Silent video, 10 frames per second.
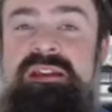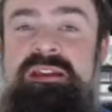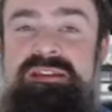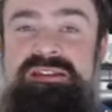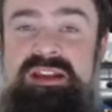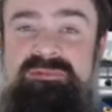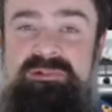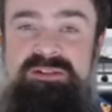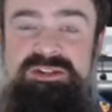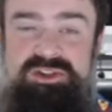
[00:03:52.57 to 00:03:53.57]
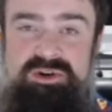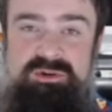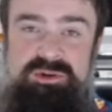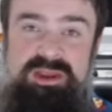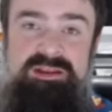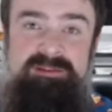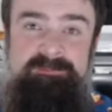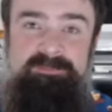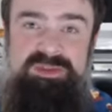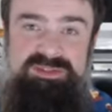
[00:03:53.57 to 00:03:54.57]
suffered a stroke
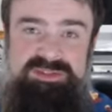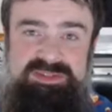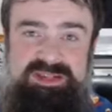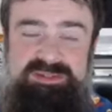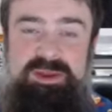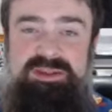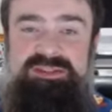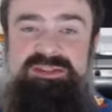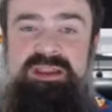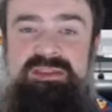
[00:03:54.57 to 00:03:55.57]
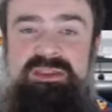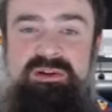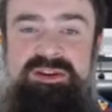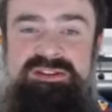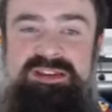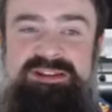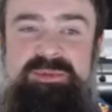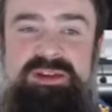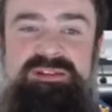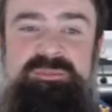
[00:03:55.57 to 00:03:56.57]
6 months to 36
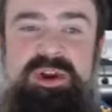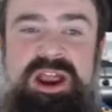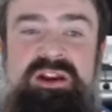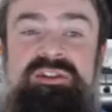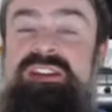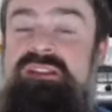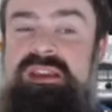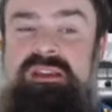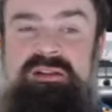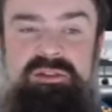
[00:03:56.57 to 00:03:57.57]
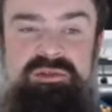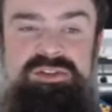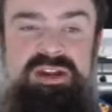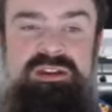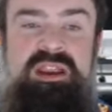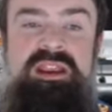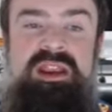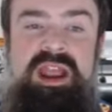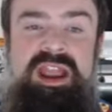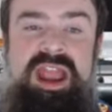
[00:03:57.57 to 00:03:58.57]
months prior to the inclusion
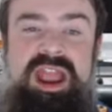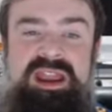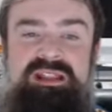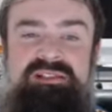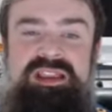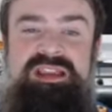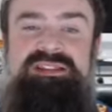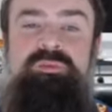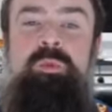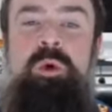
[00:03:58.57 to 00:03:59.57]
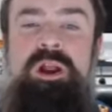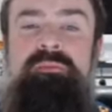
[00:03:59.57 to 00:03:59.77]
and had at least one